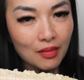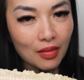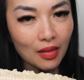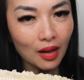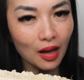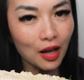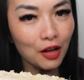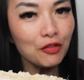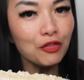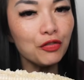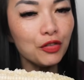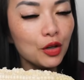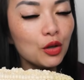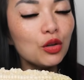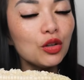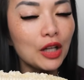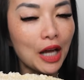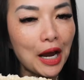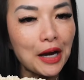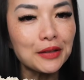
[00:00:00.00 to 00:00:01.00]
and
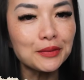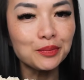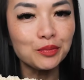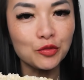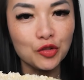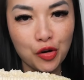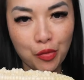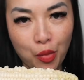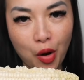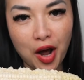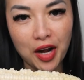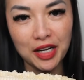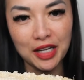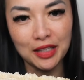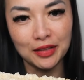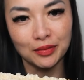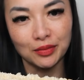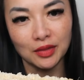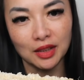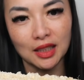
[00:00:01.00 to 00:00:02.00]
fueling your
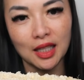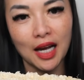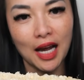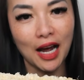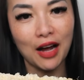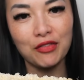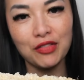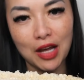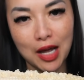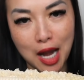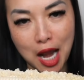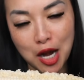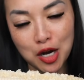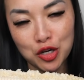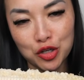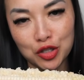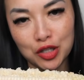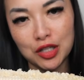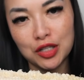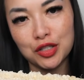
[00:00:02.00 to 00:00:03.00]
body to have that
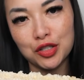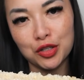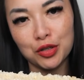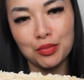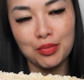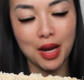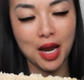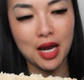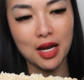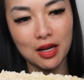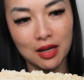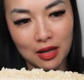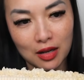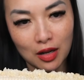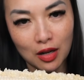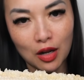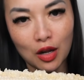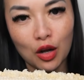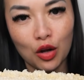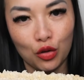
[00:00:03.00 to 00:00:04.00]
energy to make
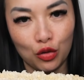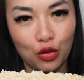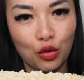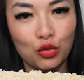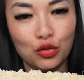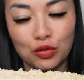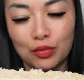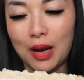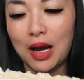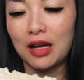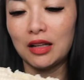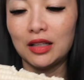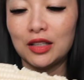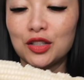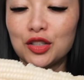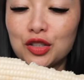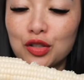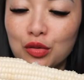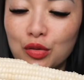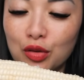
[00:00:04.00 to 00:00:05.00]
those
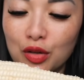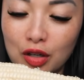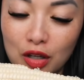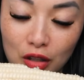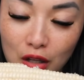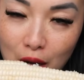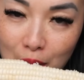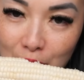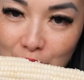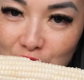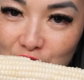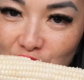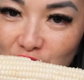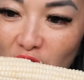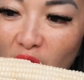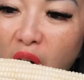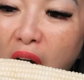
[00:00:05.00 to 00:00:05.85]
mileage or kilometers.